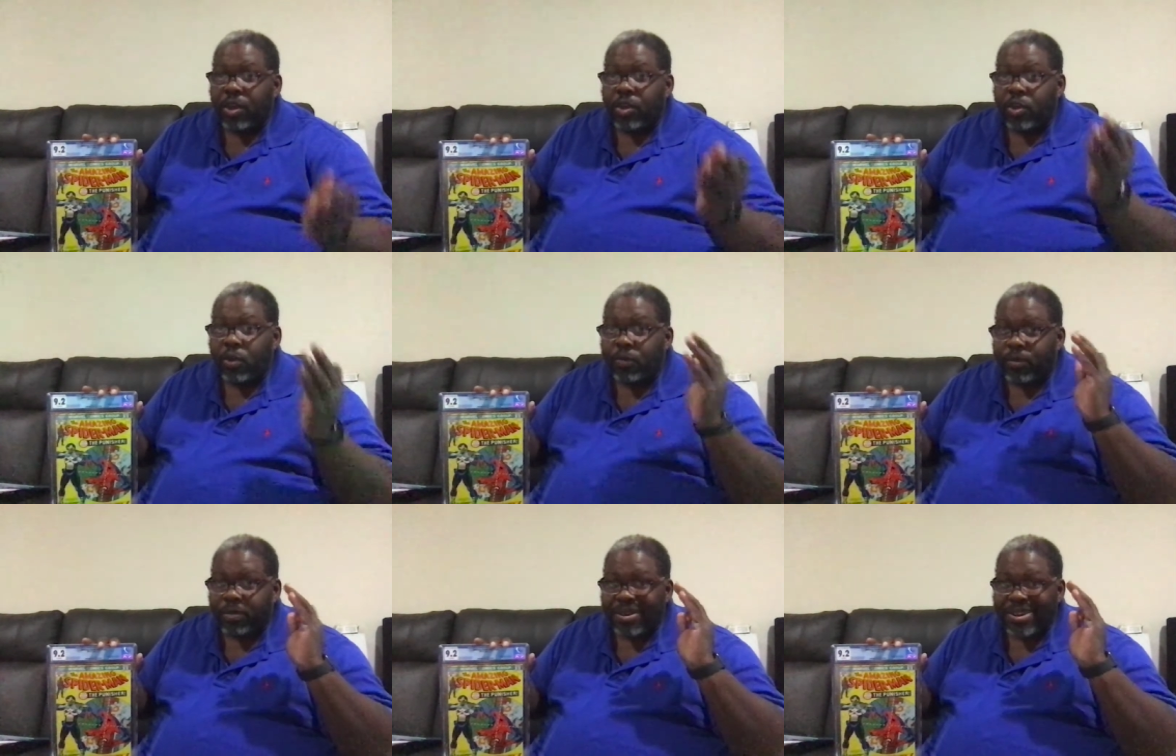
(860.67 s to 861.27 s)
No,
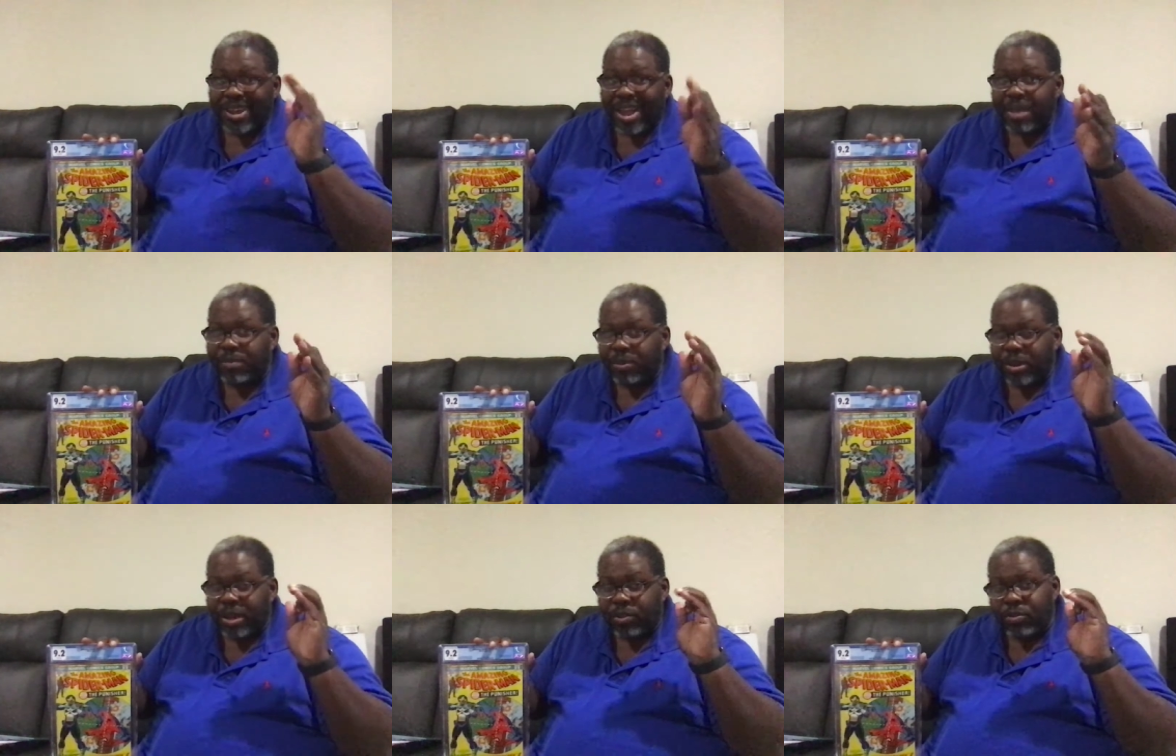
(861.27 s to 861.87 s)
from a
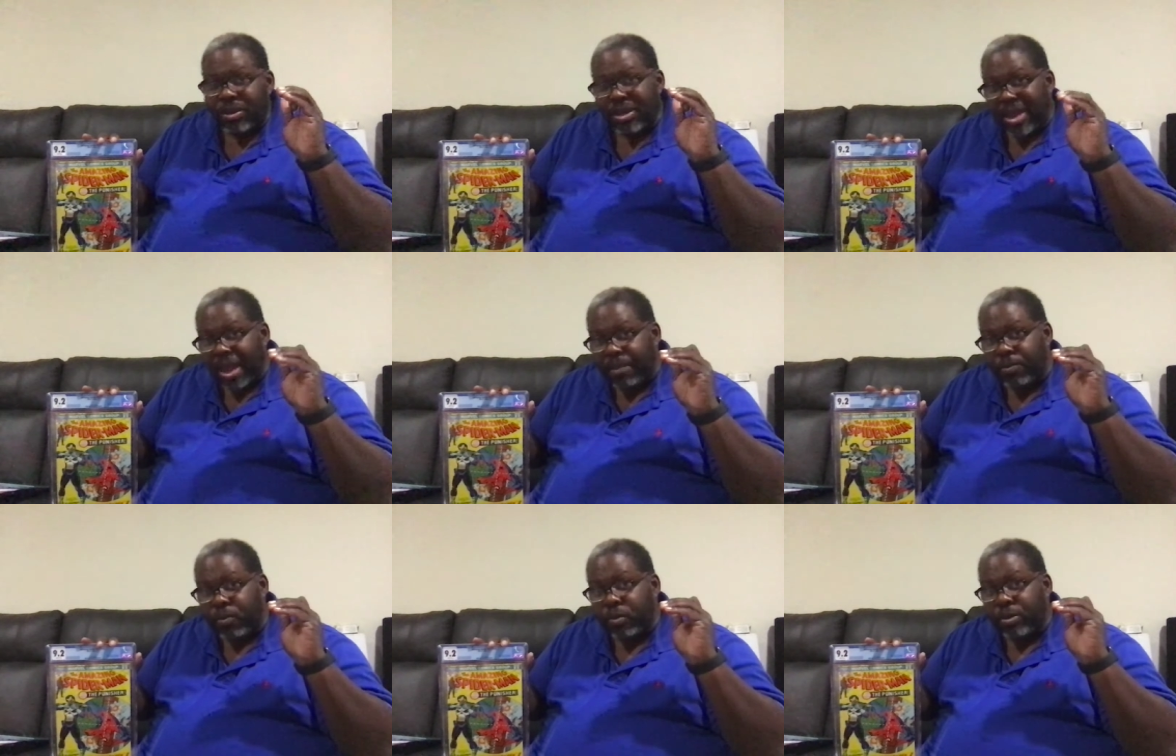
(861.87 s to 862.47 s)
9.8 to a
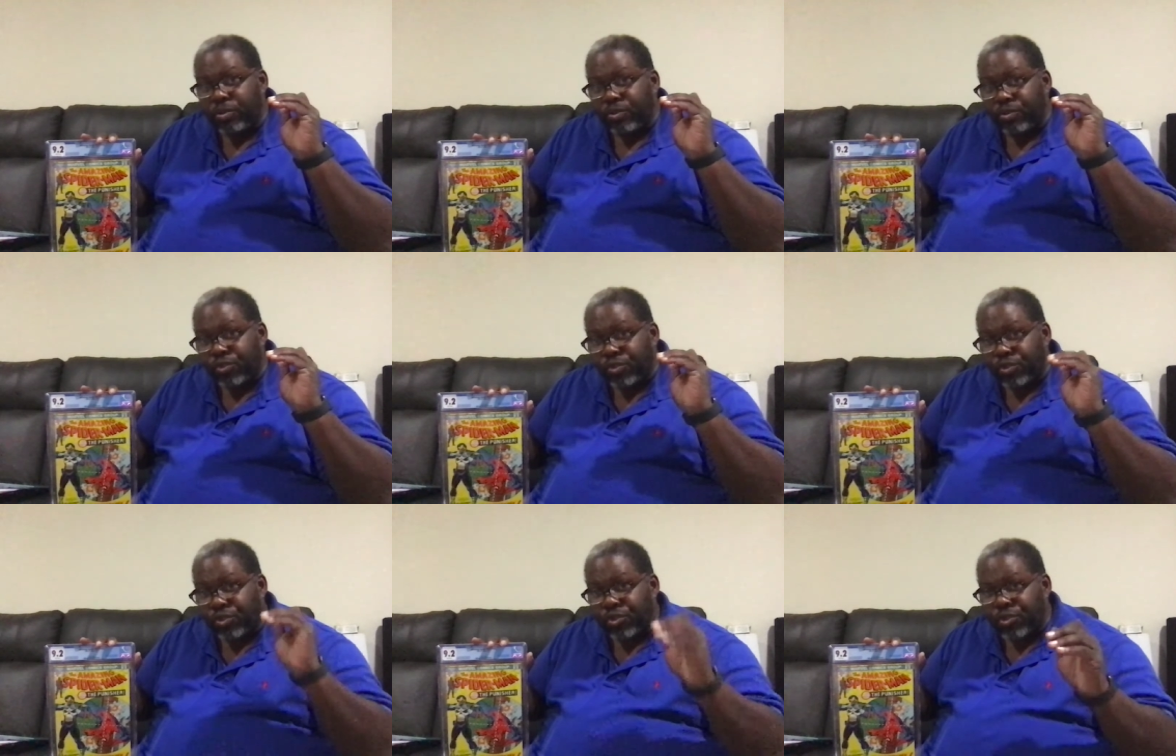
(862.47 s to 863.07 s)

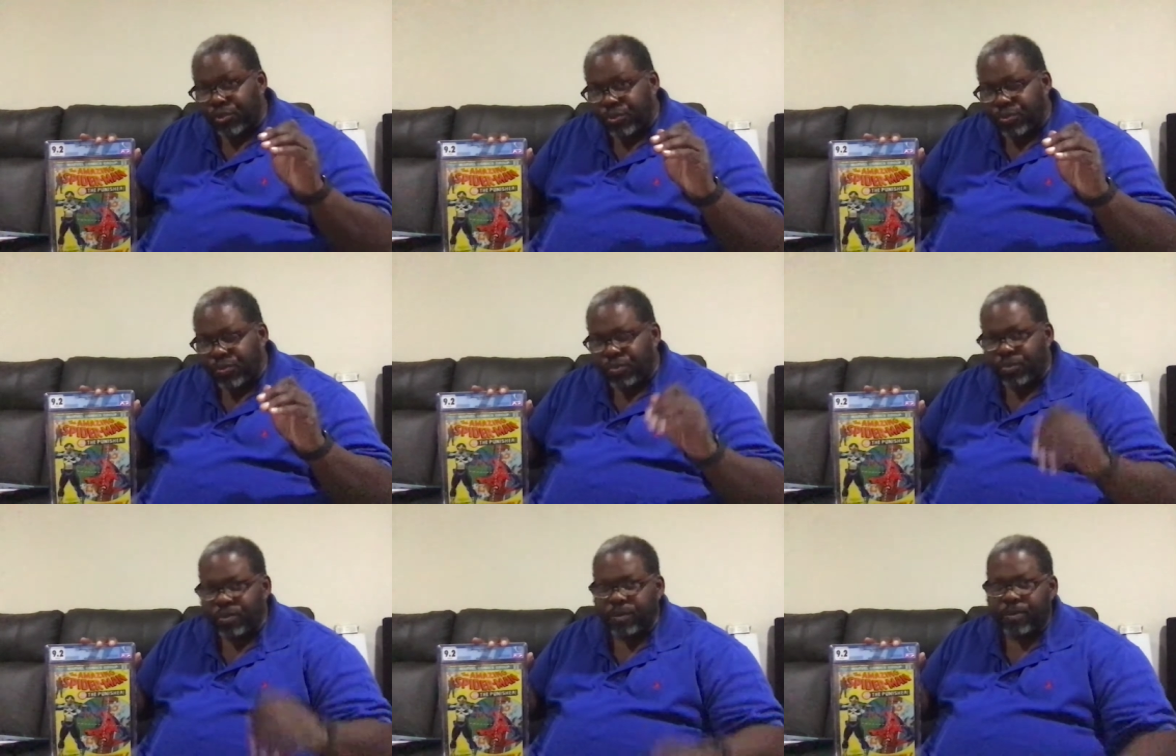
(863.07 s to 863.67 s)
9.2.
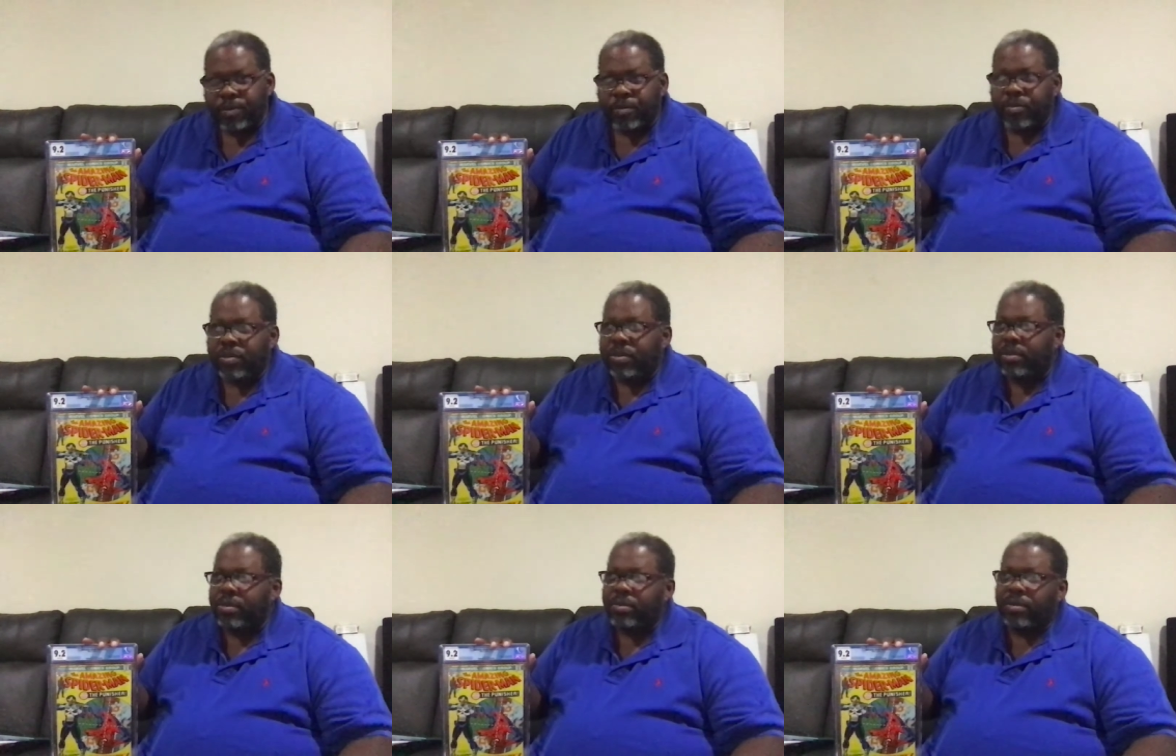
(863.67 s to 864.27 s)

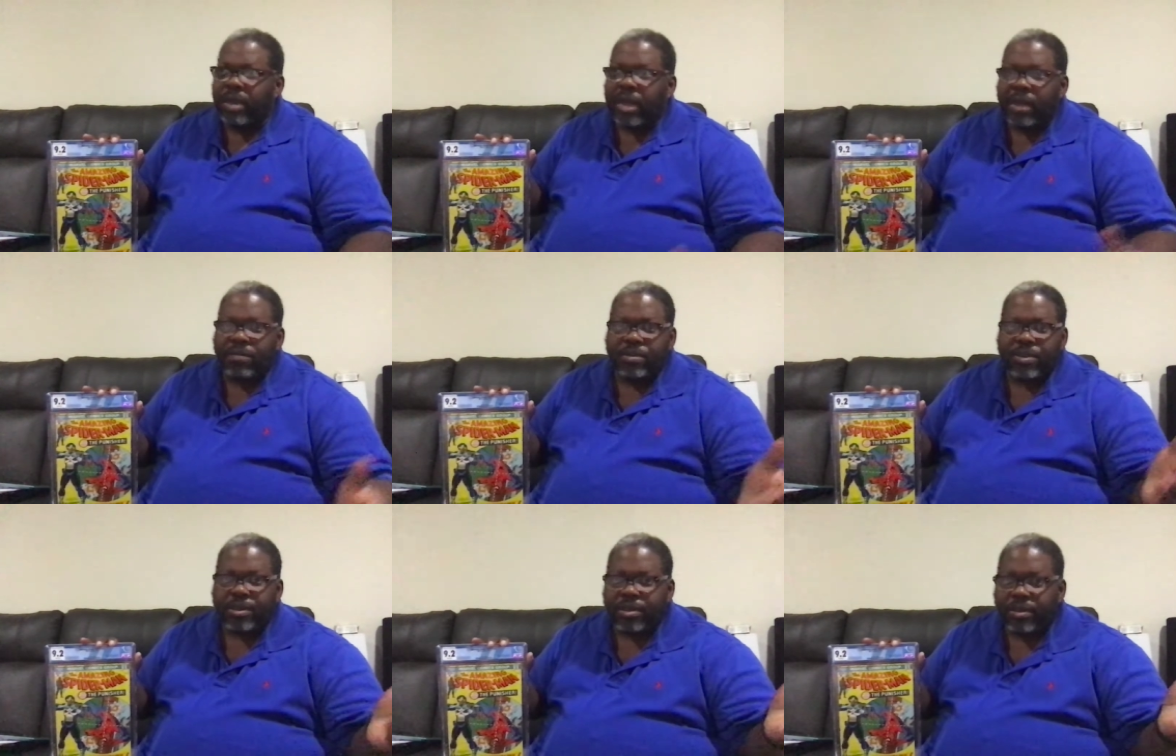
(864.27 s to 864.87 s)
So
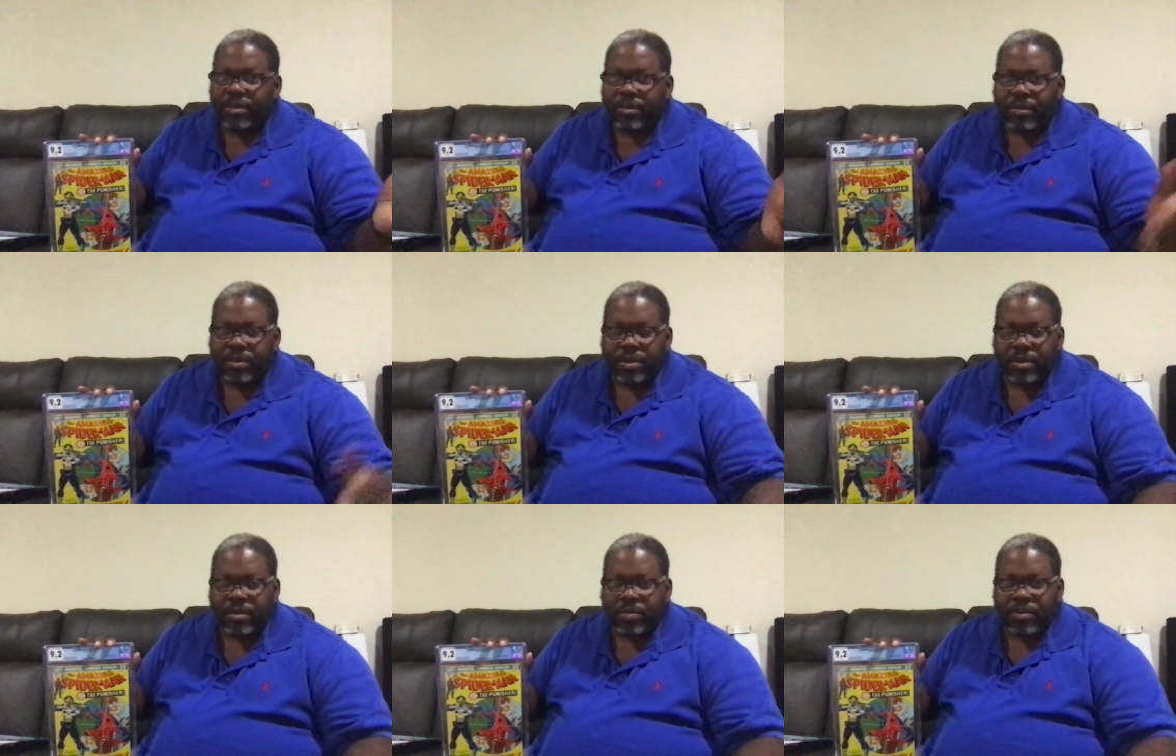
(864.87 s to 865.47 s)
averaging,
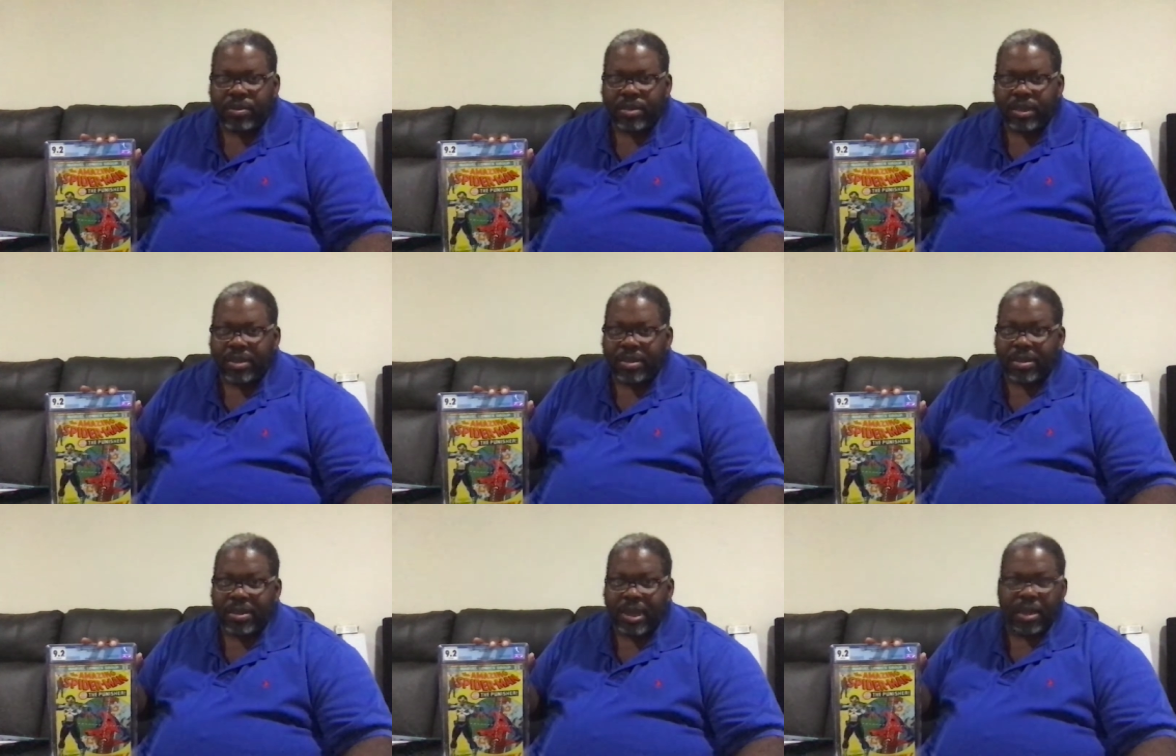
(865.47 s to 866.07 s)
what's that,
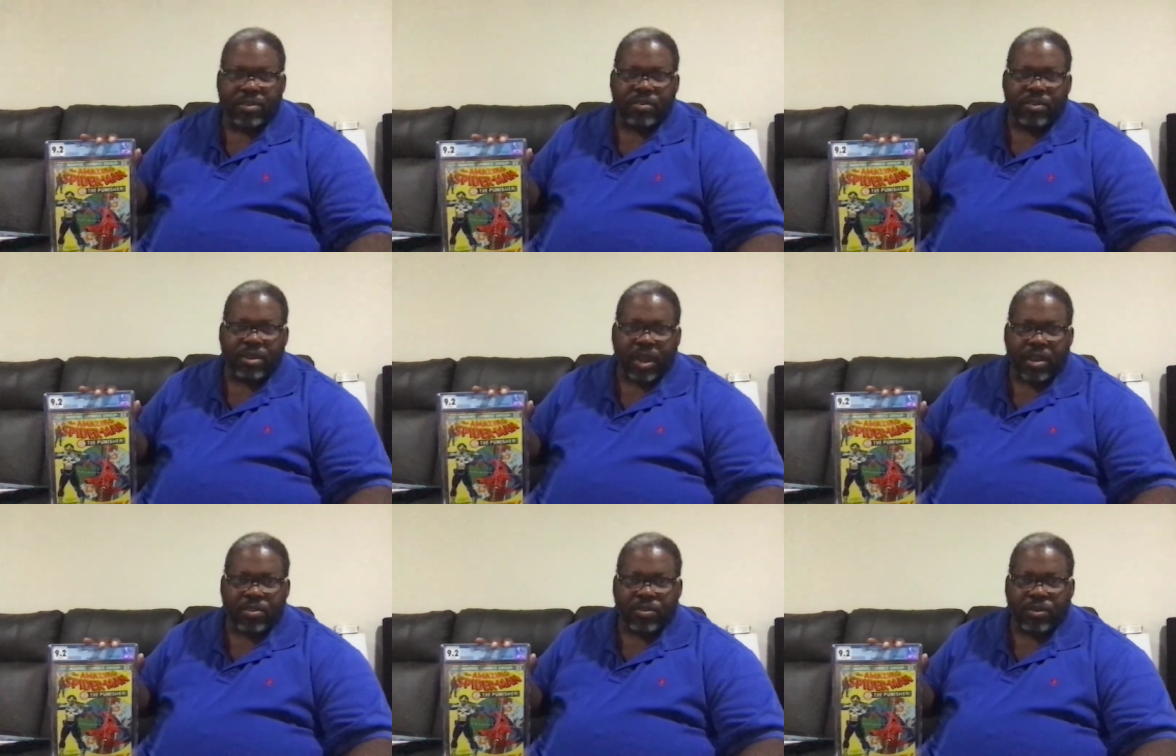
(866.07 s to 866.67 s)

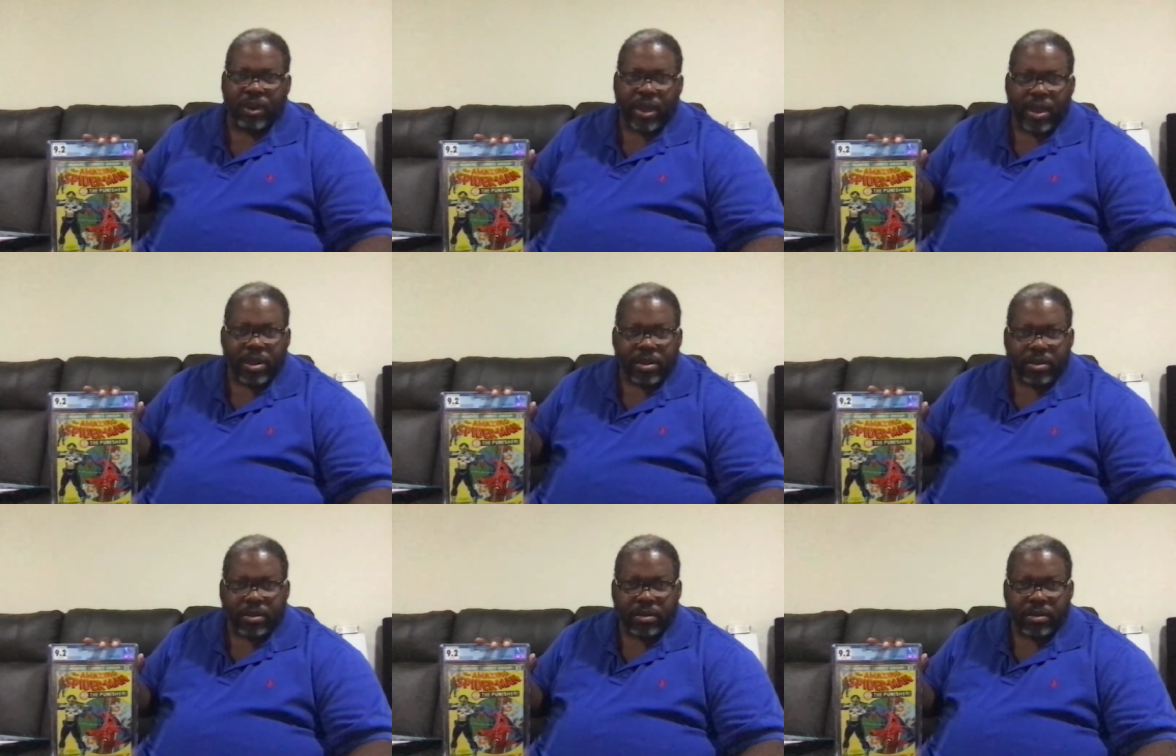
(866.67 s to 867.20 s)
$900 a grade?